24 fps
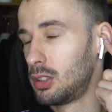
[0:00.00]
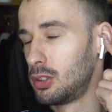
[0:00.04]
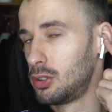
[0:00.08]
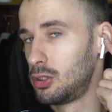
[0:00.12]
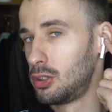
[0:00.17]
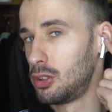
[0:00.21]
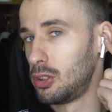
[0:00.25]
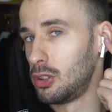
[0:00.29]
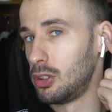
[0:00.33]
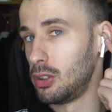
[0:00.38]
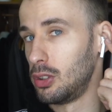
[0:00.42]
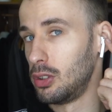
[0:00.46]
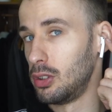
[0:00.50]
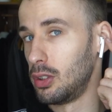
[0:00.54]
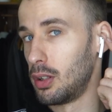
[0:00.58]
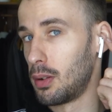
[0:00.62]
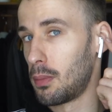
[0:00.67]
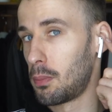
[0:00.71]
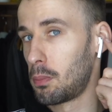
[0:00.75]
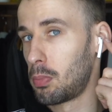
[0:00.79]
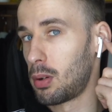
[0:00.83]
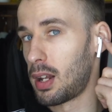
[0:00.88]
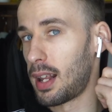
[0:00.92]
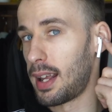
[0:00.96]
to
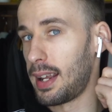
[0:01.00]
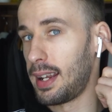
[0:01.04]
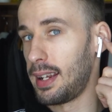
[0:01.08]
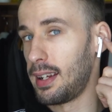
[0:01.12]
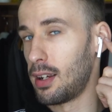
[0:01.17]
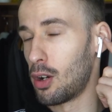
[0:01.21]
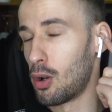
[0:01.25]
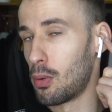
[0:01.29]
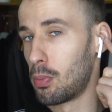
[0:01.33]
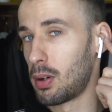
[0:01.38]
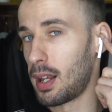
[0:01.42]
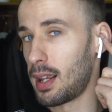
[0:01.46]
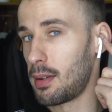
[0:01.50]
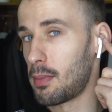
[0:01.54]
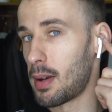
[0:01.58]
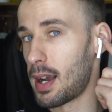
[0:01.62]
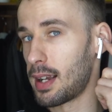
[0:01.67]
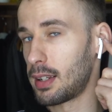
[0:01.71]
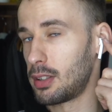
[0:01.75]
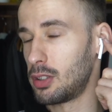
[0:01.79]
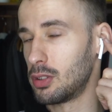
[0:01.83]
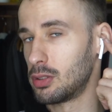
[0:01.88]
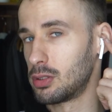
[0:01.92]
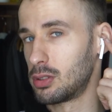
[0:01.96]
play or
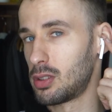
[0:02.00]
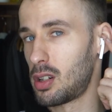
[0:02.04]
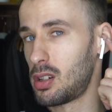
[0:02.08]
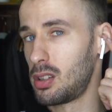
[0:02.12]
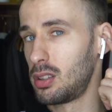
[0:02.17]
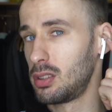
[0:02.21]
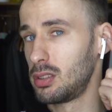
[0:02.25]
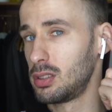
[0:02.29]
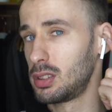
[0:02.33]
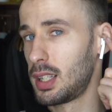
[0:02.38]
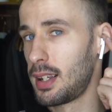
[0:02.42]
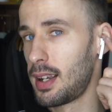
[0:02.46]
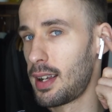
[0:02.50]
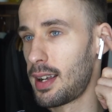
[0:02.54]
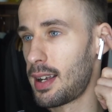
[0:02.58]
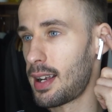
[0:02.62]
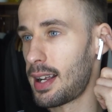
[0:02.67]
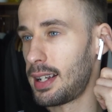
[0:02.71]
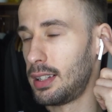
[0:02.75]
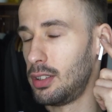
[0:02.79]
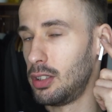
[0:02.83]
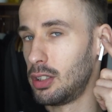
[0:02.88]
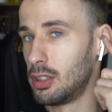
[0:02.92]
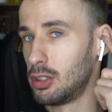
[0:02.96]
playback your songs,
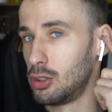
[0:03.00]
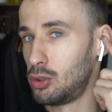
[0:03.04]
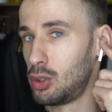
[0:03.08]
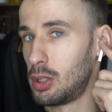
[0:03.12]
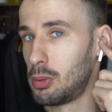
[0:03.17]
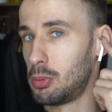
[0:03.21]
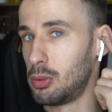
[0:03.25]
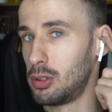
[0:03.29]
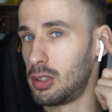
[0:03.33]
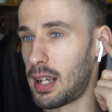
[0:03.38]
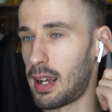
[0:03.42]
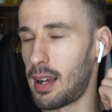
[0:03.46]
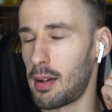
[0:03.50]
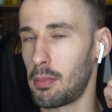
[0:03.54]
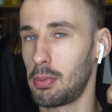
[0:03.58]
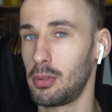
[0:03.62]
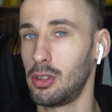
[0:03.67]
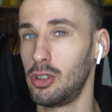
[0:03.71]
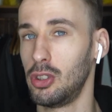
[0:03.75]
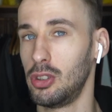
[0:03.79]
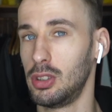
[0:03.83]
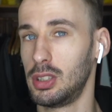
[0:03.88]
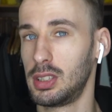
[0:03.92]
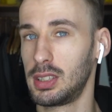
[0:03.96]
and you can triple tap
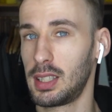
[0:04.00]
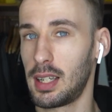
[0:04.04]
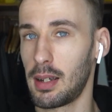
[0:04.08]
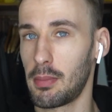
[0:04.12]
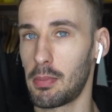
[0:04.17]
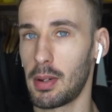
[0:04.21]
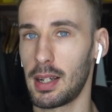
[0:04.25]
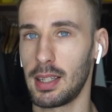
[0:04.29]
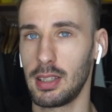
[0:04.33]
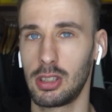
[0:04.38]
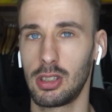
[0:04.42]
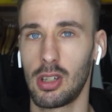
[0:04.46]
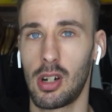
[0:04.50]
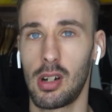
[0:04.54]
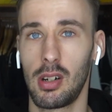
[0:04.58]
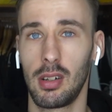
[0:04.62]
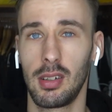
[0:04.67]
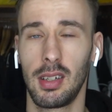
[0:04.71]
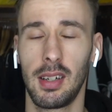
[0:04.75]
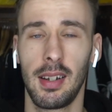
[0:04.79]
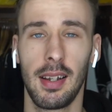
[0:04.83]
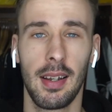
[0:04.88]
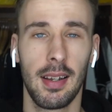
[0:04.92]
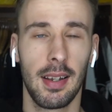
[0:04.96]
to skip a
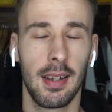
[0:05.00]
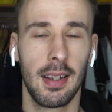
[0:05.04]
song.